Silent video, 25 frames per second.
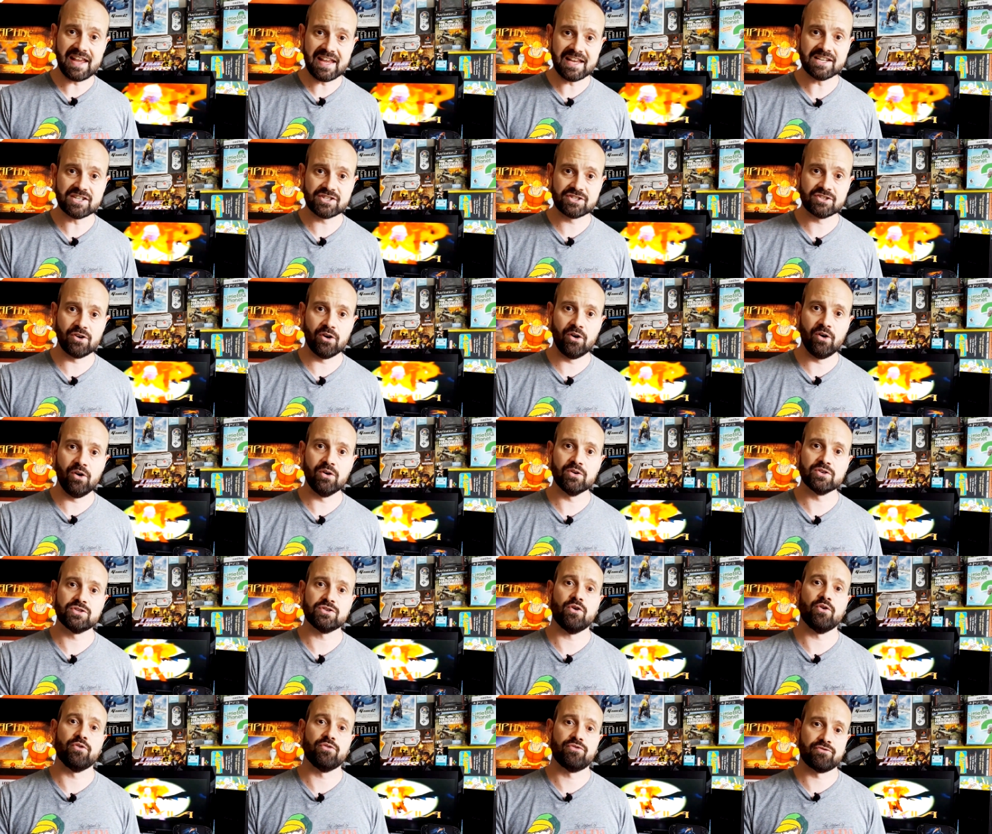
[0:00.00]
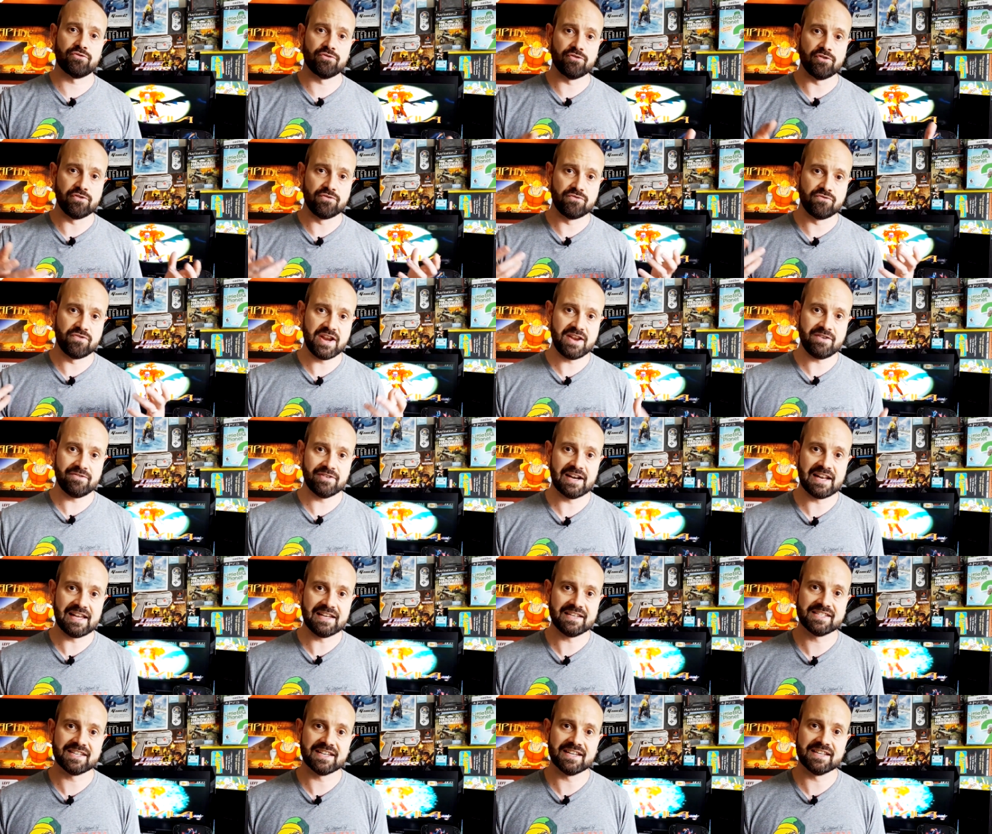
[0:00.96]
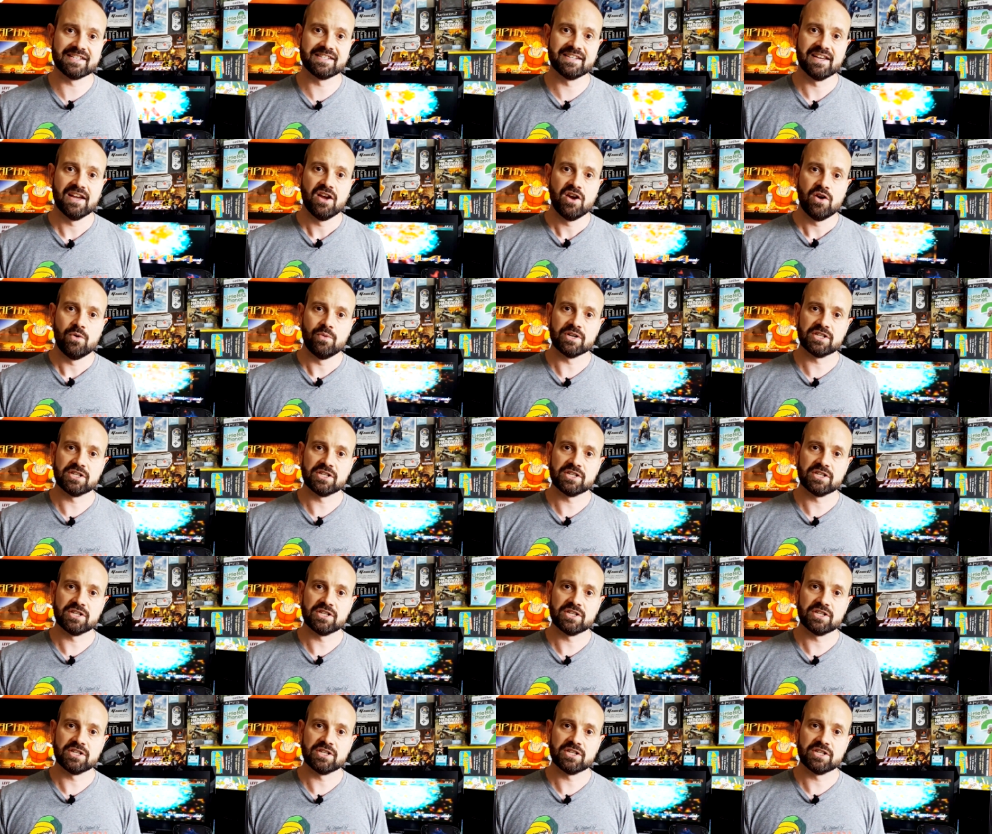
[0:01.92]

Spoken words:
e-stores or through re-releases,